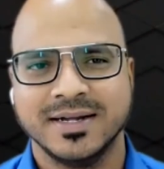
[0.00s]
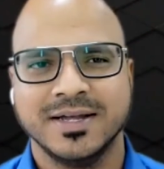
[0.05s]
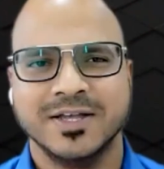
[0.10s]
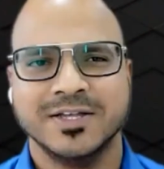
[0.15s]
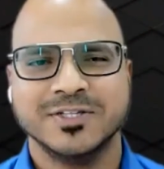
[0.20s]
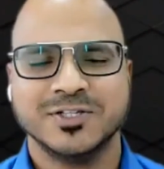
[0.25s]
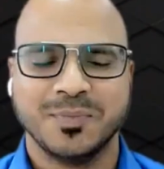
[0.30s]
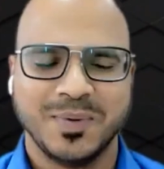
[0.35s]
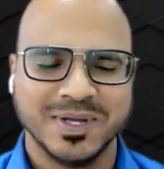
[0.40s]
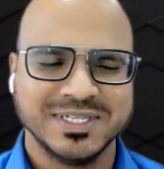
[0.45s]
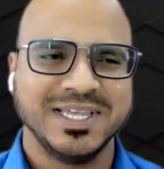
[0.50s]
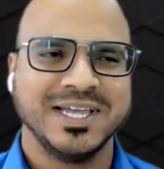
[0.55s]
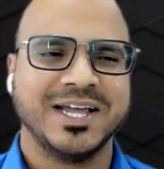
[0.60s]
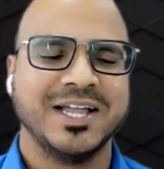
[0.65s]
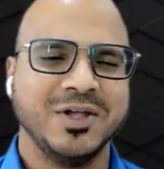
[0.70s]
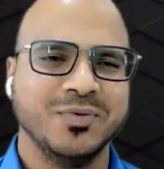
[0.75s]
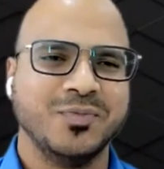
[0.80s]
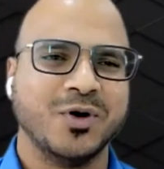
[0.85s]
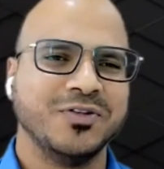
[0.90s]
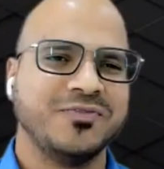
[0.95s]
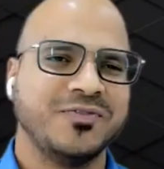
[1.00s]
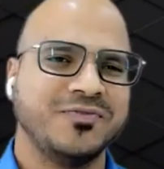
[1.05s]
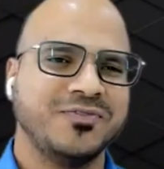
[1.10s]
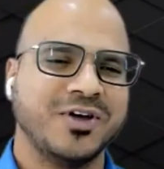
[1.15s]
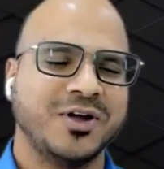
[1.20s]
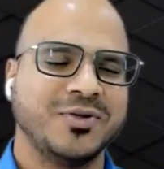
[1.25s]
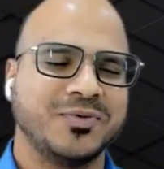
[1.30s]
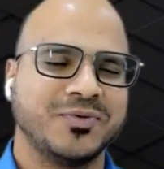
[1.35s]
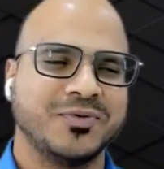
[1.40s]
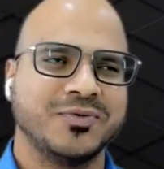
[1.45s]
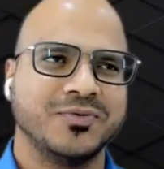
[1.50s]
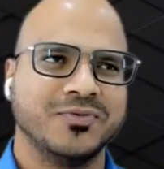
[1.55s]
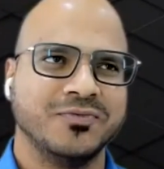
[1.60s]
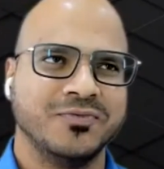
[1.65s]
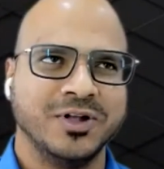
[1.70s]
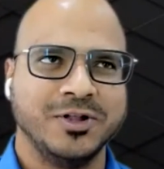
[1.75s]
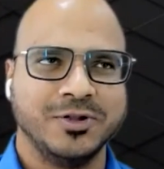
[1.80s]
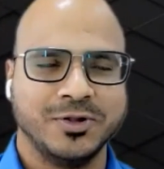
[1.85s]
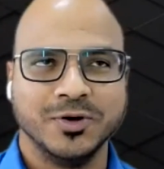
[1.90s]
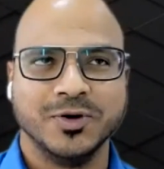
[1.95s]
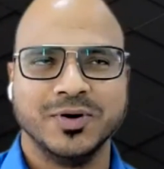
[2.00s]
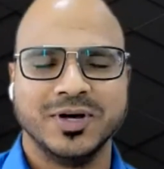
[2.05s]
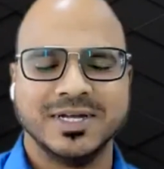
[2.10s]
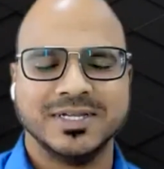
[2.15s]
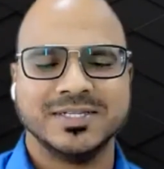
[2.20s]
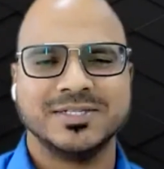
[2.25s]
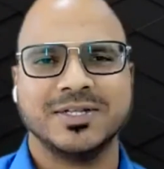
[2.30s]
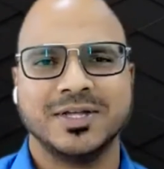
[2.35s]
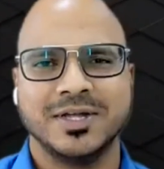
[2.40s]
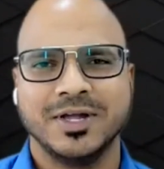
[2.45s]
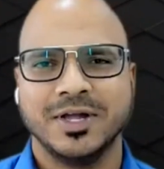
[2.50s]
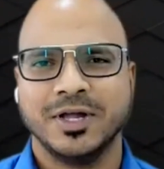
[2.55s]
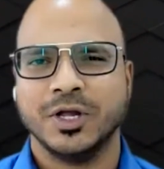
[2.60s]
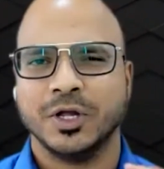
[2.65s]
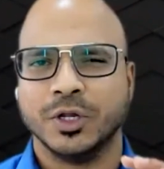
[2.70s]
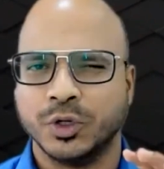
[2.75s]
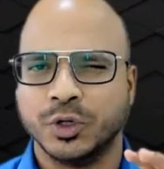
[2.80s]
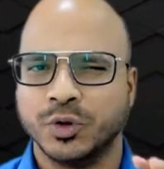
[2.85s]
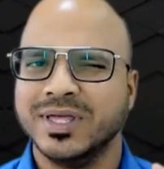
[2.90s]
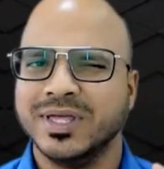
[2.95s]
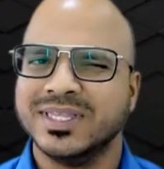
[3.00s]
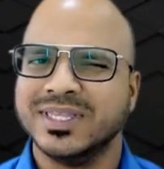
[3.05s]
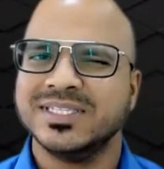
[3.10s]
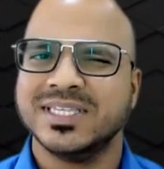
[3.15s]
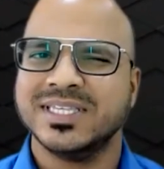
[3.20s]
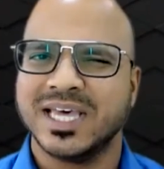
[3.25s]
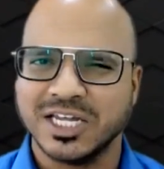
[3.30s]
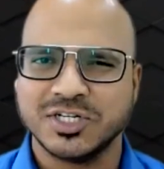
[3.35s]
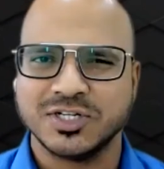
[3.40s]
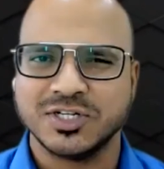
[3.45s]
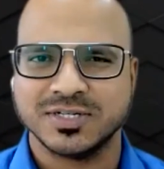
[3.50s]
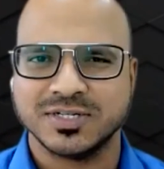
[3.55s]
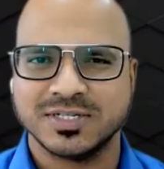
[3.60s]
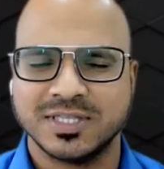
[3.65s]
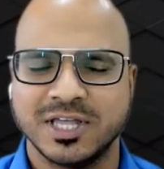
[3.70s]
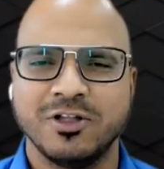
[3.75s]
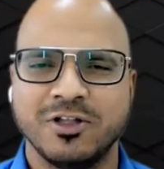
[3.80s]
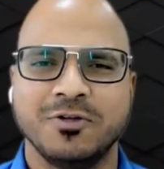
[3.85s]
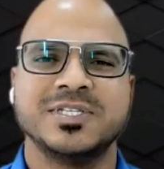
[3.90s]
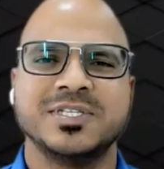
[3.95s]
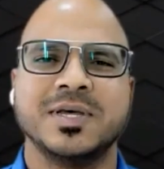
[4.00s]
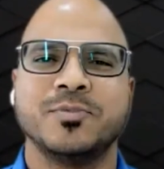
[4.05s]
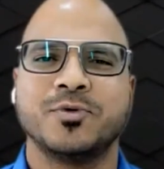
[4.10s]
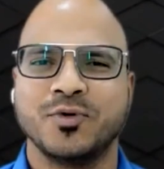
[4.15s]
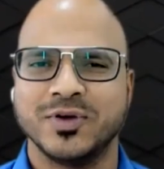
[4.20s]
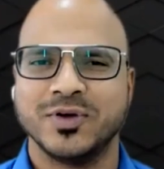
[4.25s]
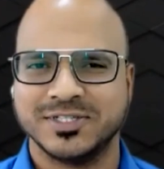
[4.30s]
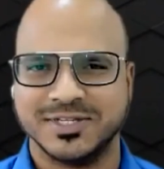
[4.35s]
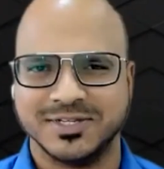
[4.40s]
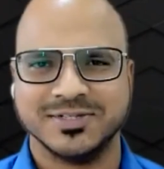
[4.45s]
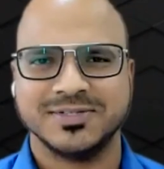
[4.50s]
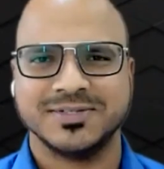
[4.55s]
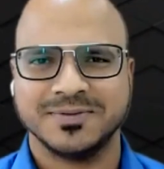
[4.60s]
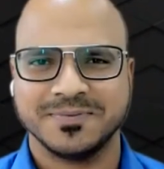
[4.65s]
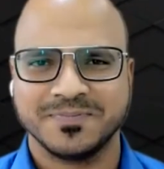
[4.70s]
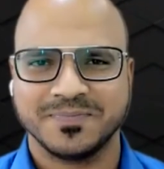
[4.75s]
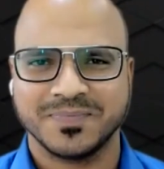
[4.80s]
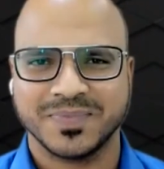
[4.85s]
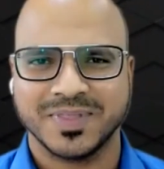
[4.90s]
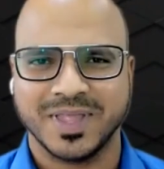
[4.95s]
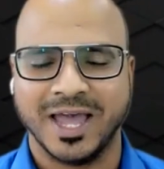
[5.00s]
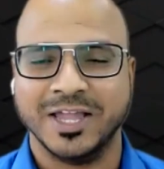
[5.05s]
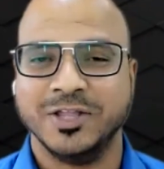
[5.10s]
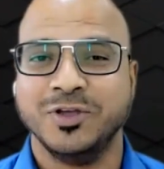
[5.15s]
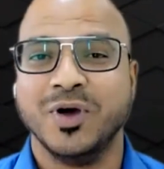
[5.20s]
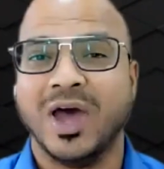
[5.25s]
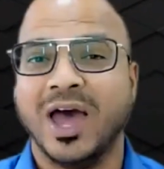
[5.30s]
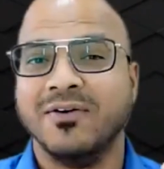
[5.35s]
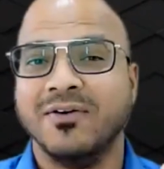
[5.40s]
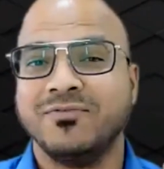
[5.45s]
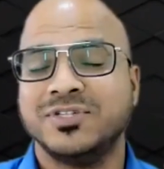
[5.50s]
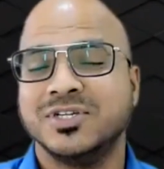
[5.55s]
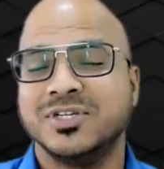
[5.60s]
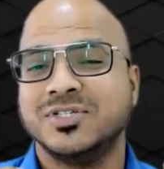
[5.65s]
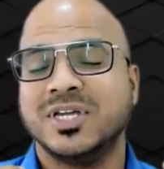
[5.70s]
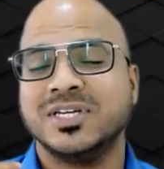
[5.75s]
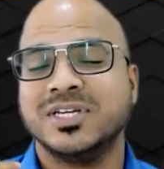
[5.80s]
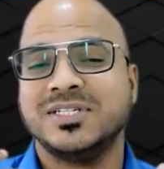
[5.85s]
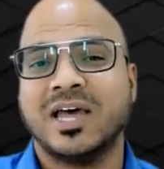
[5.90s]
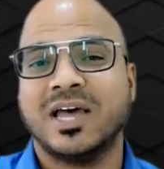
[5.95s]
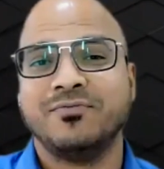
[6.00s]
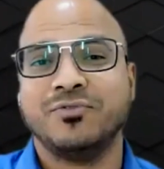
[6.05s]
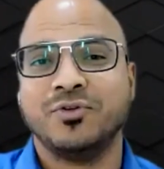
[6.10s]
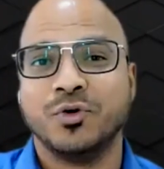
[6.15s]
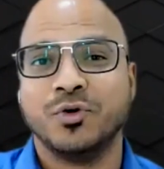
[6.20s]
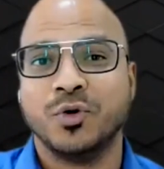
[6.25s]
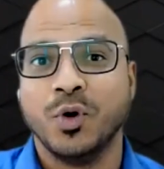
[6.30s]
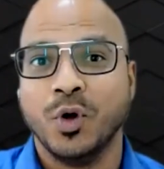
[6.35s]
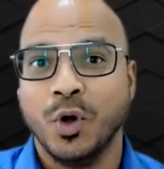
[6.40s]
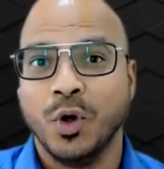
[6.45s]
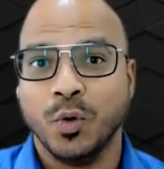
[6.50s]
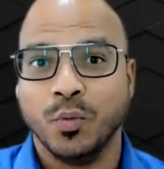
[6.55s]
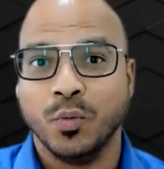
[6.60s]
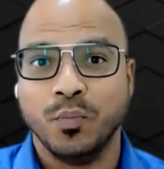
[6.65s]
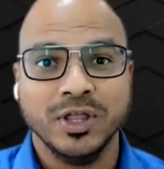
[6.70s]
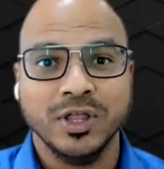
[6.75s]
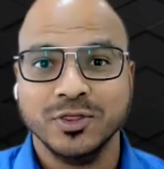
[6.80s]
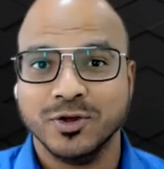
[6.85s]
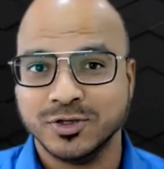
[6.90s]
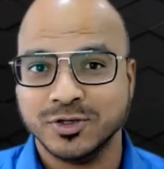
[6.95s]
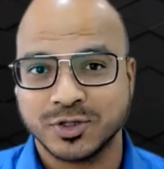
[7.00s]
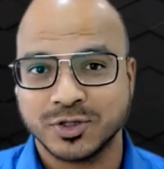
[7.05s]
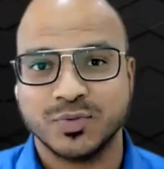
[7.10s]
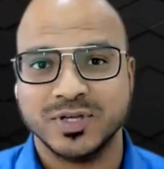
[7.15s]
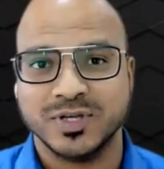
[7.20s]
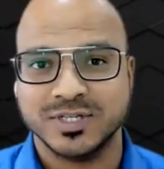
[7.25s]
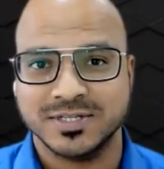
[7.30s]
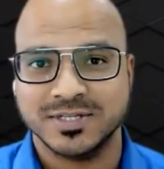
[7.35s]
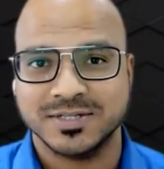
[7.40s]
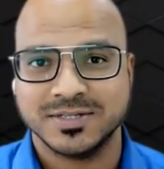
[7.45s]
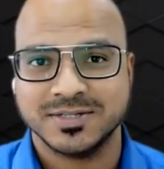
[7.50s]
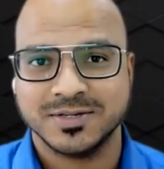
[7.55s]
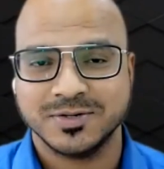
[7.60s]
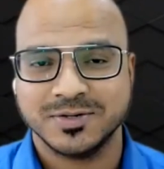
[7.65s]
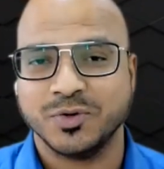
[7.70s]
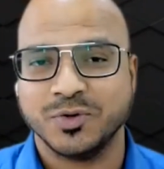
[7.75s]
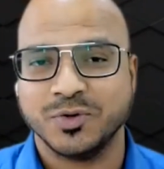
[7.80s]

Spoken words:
So basically what we'll do is during the sessions, there will be some quizzes and you just have to win those quizzes to win